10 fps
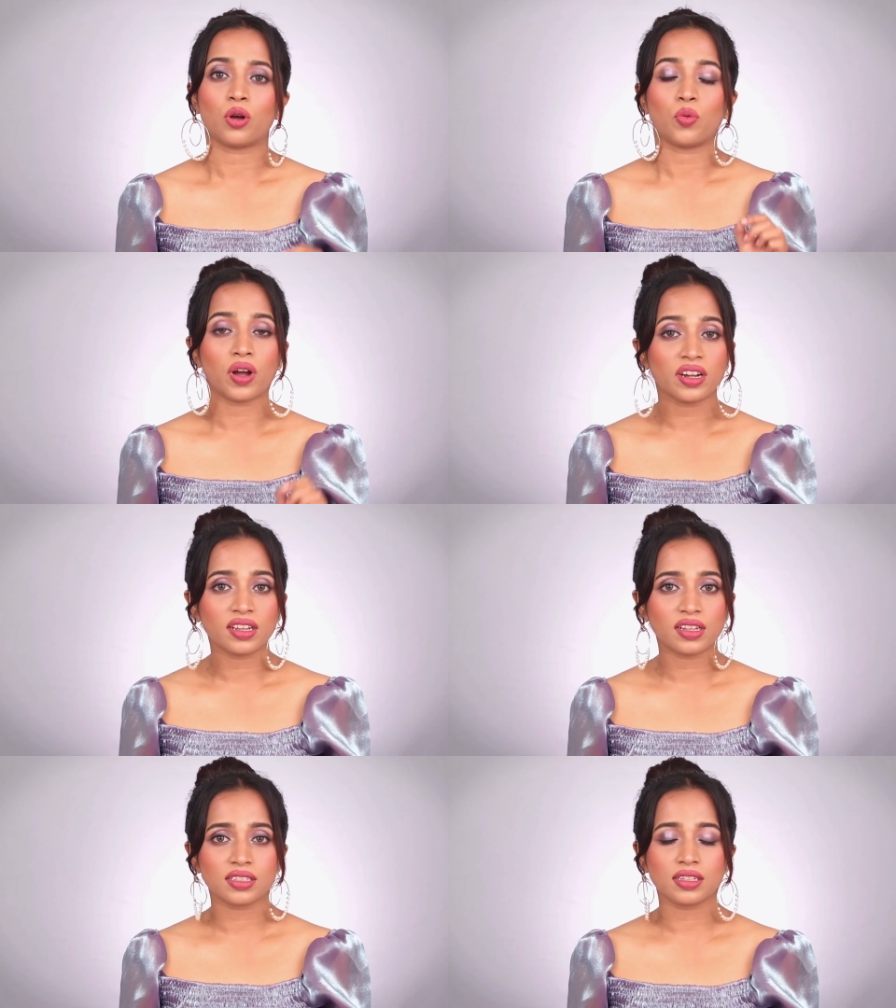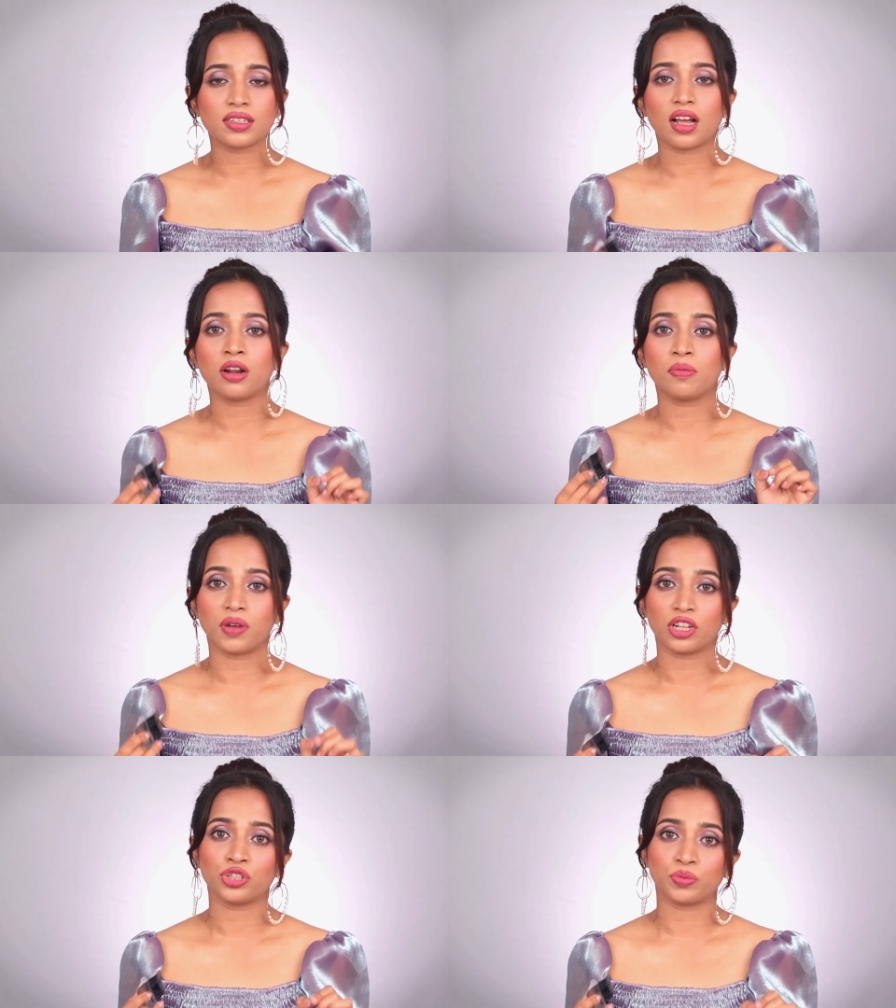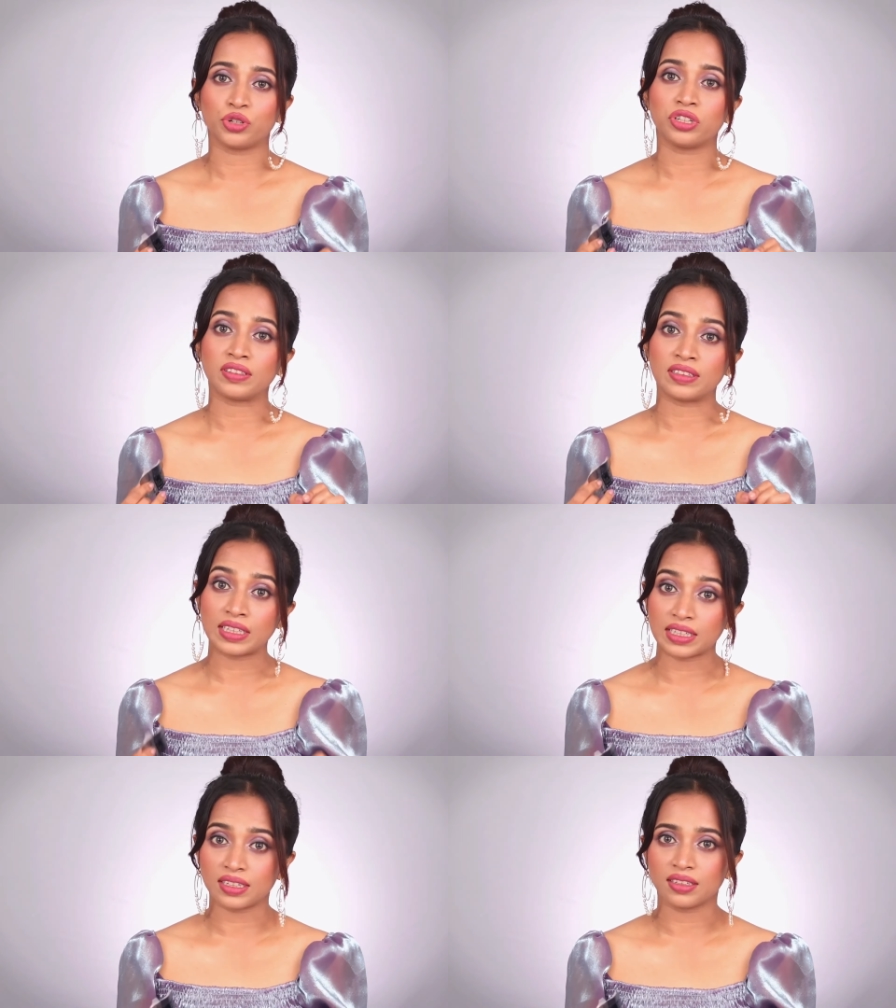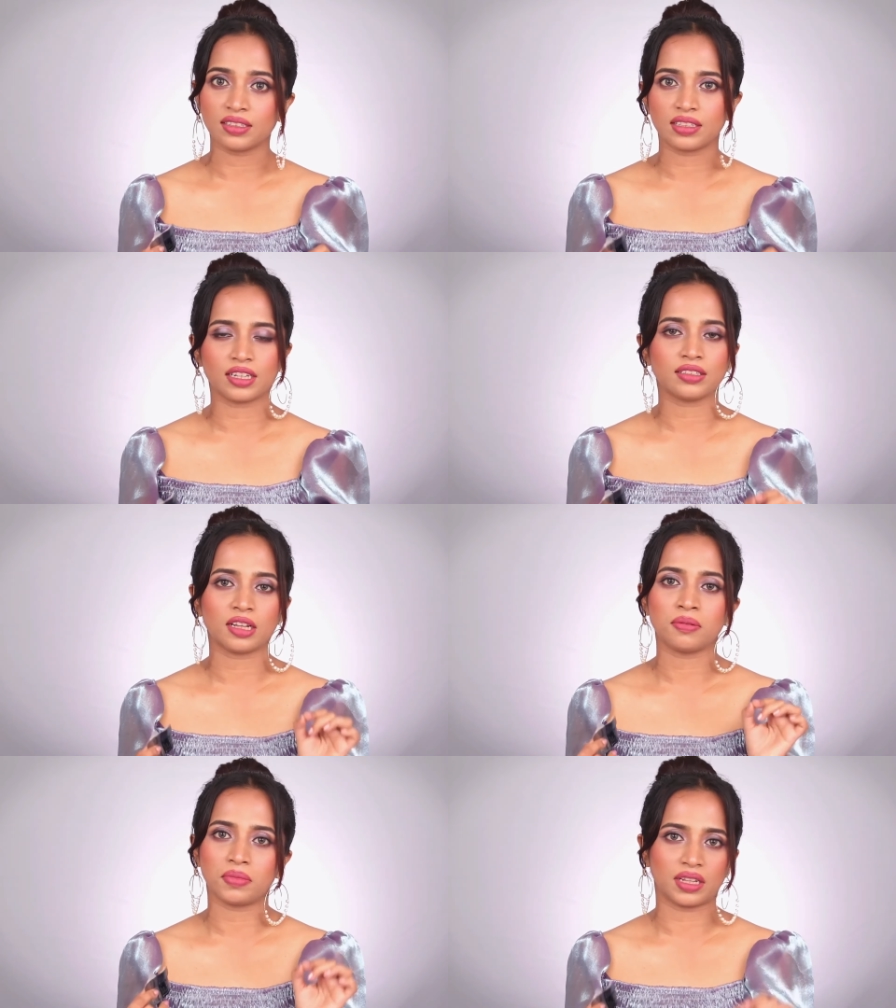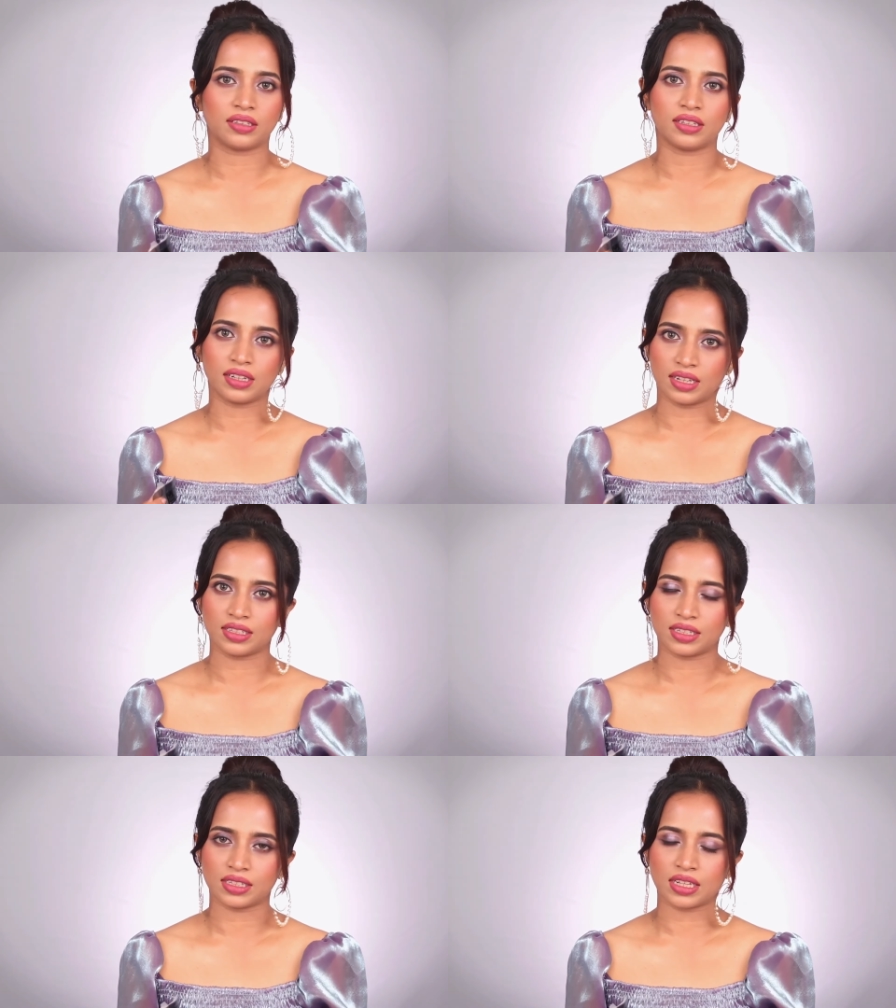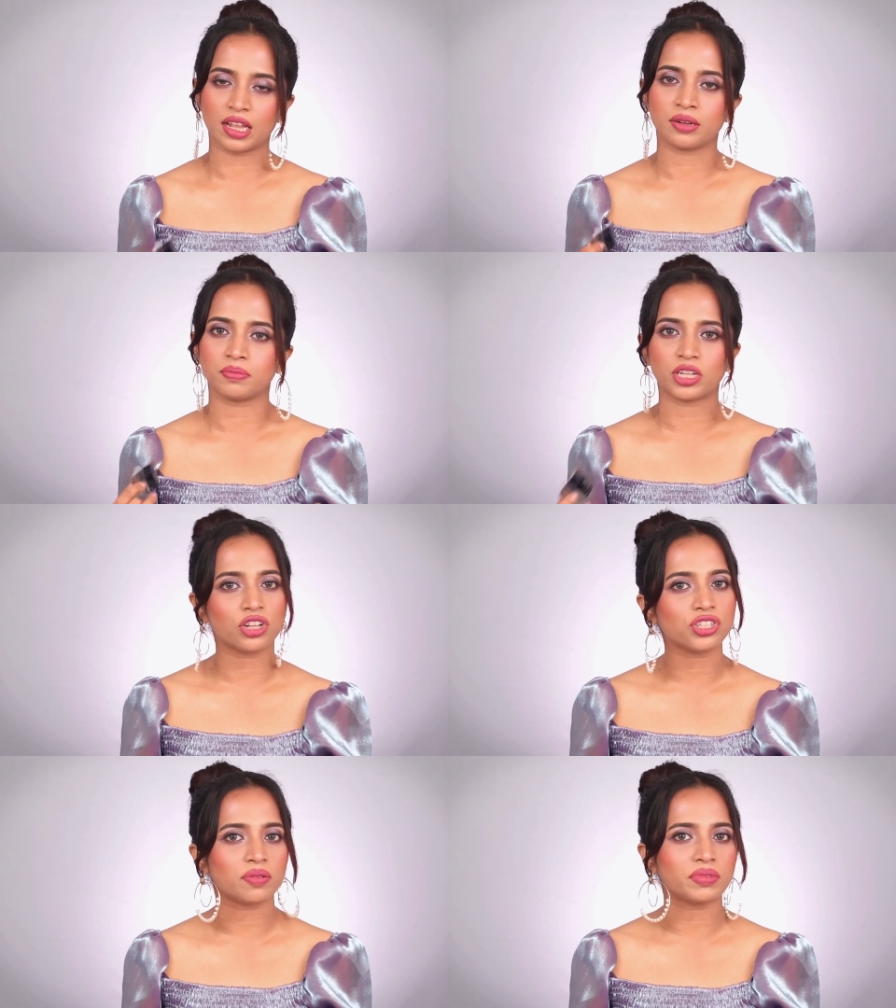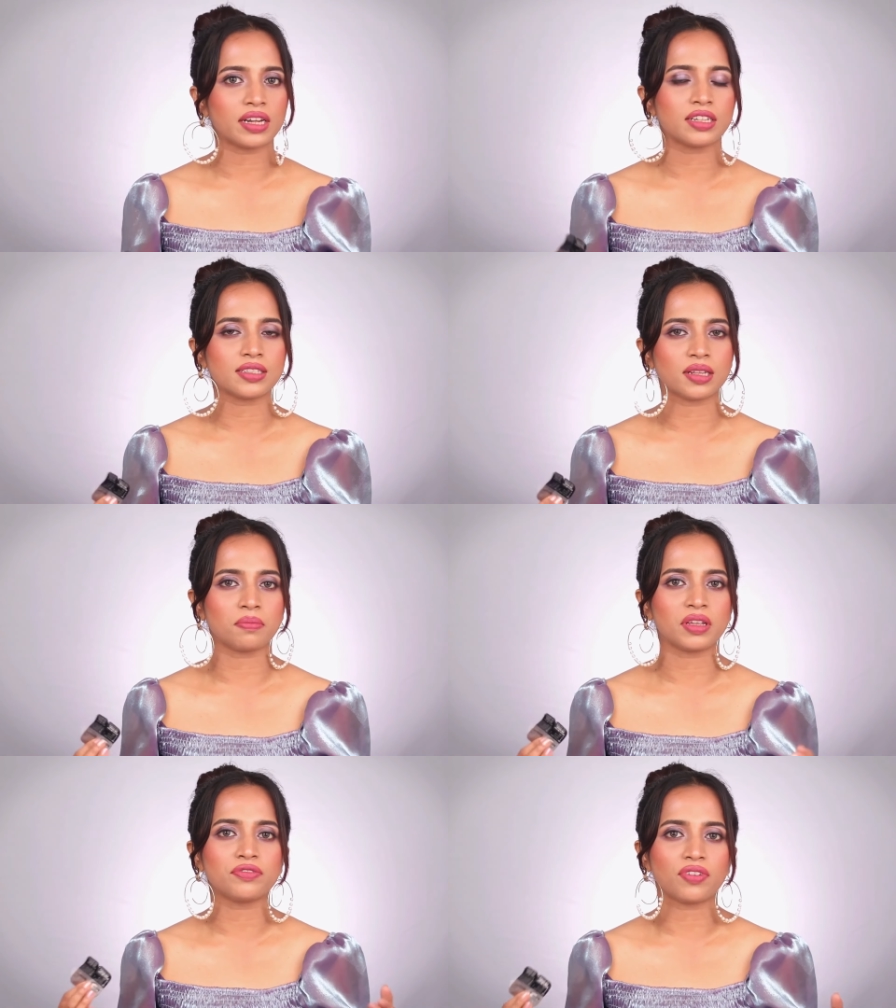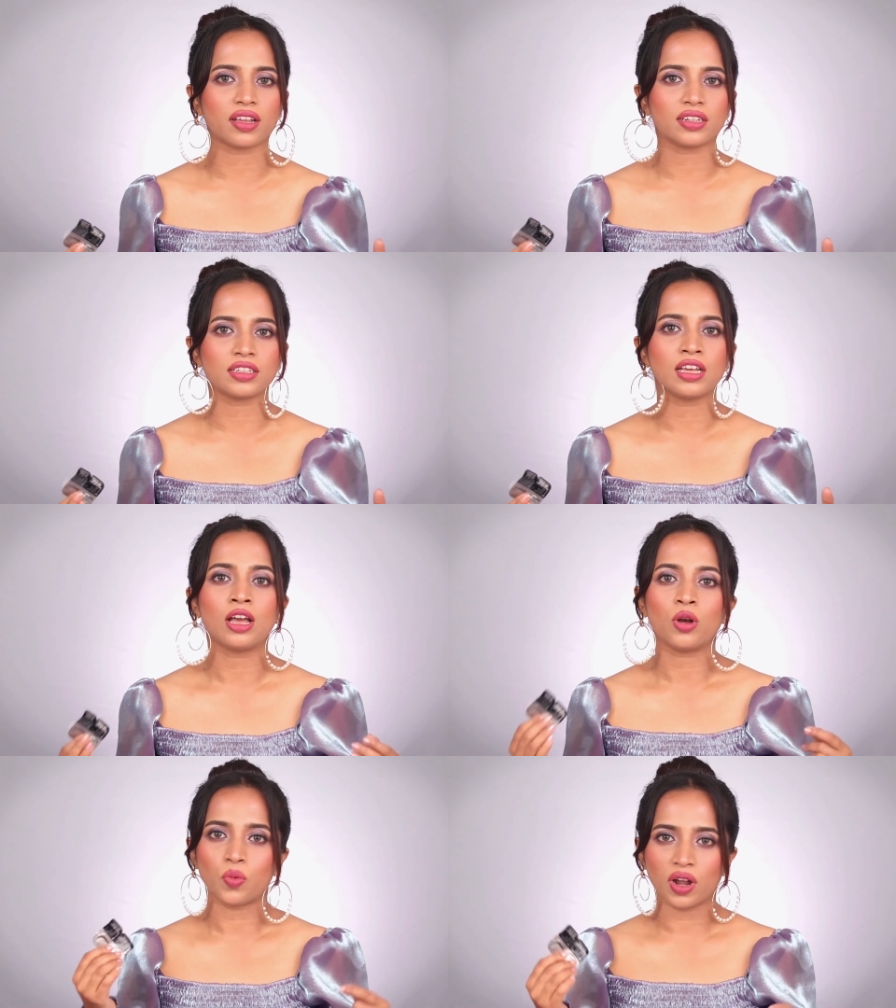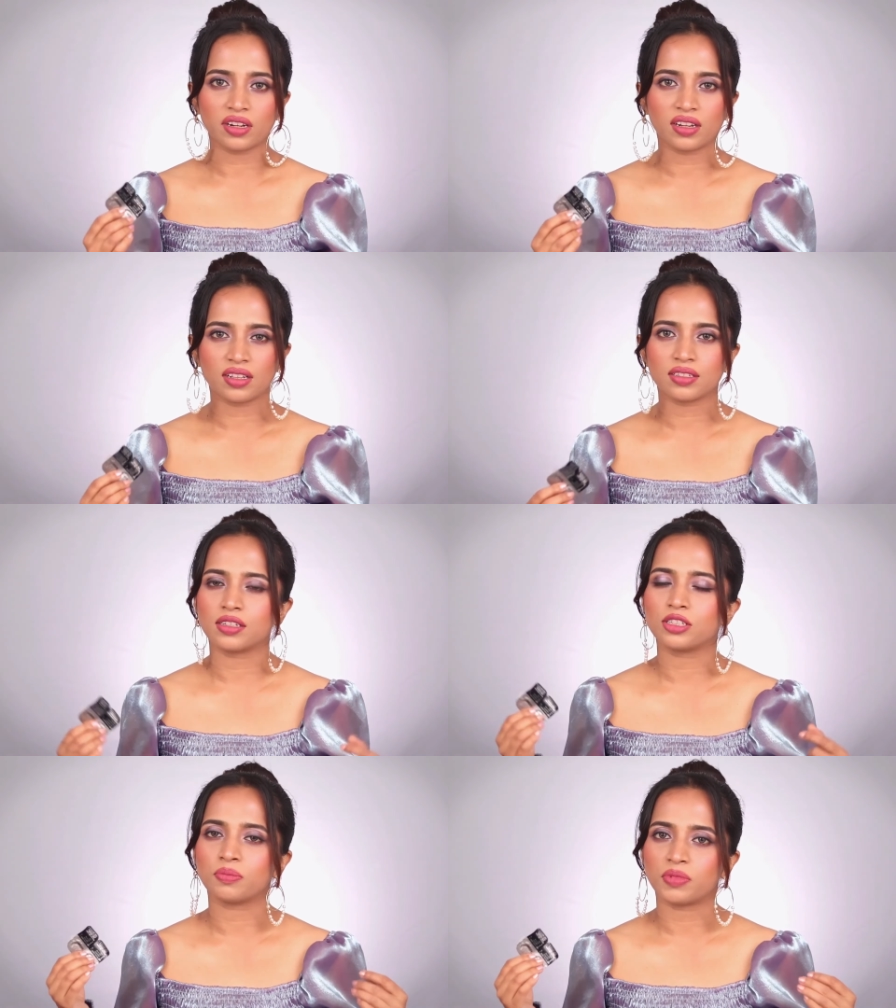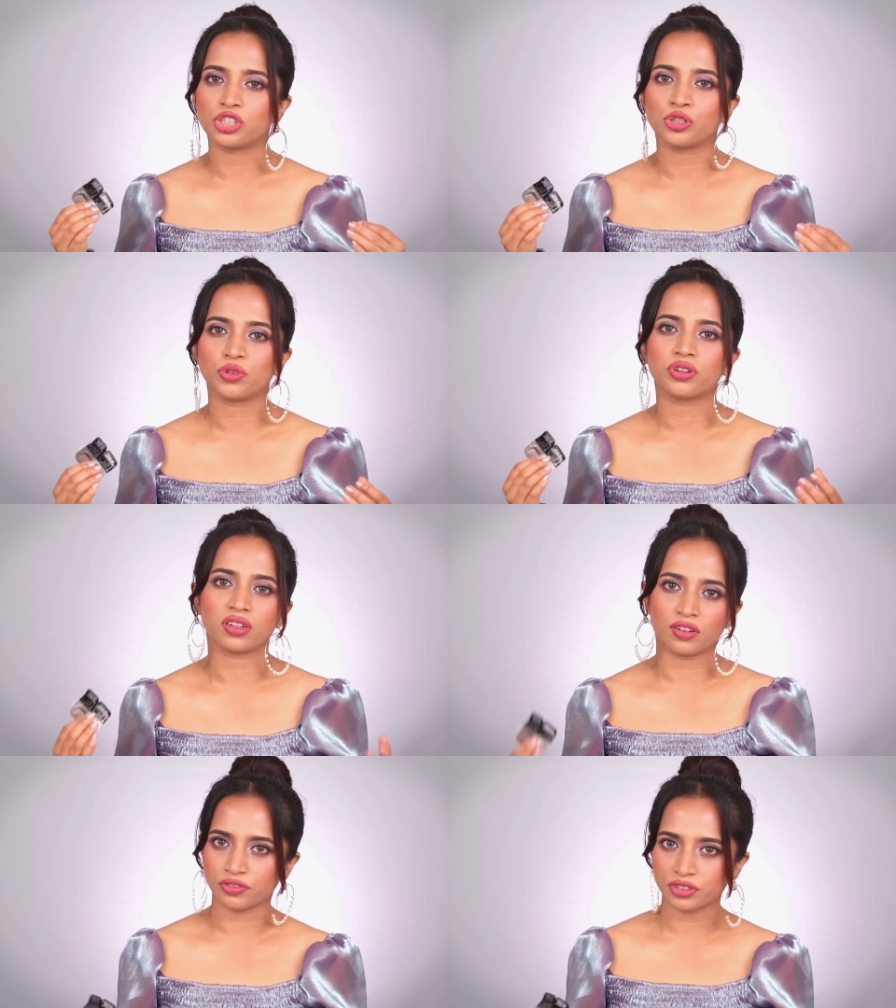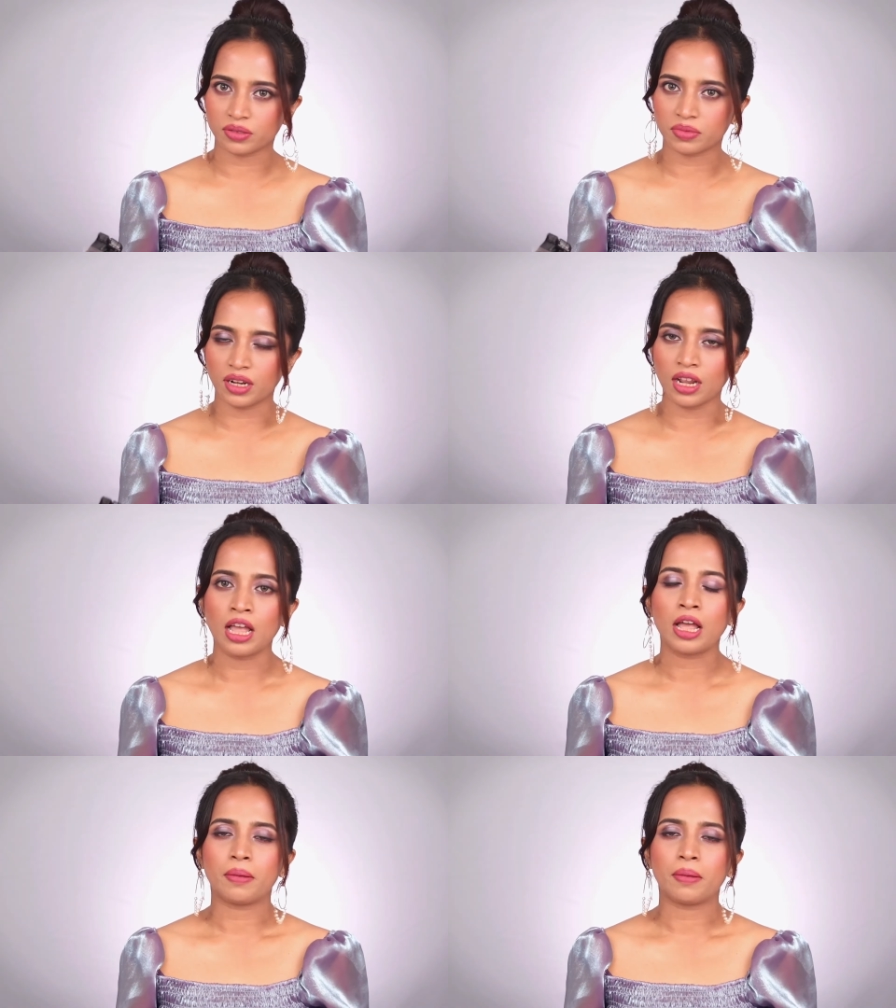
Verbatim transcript: Now one-day lenses are much more thinner than the monthly lenses, and because of that some may find one-day lenses much more comfortable,